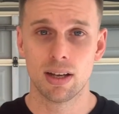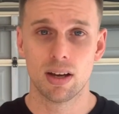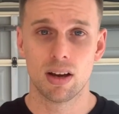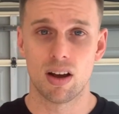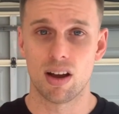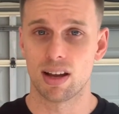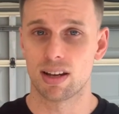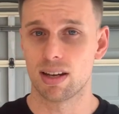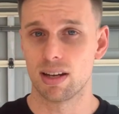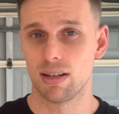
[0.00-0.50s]

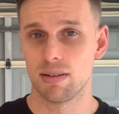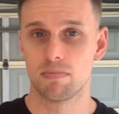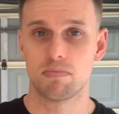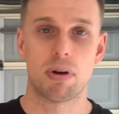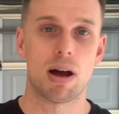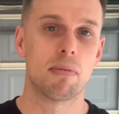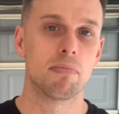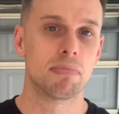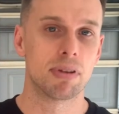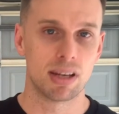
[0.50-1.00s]
I can
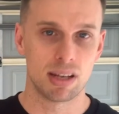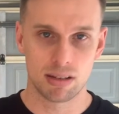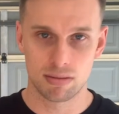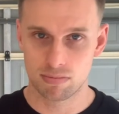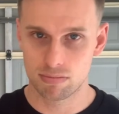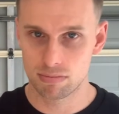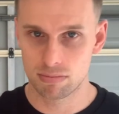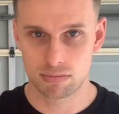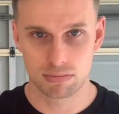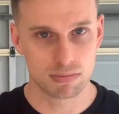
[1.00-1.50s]
pump
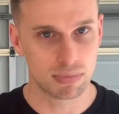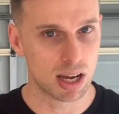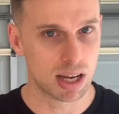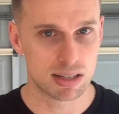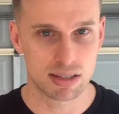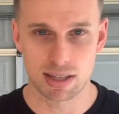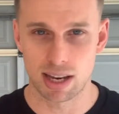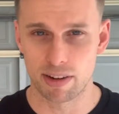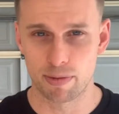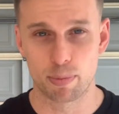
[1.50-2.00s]
in a
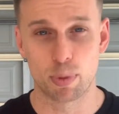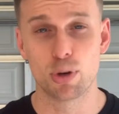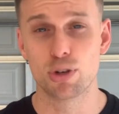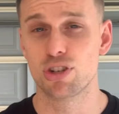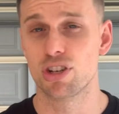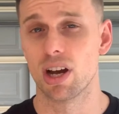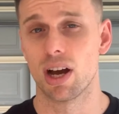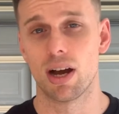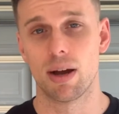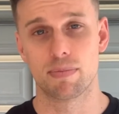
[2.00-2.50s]
set of
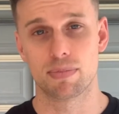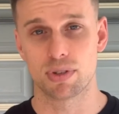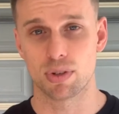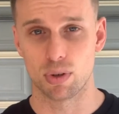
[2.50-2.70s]
push-ups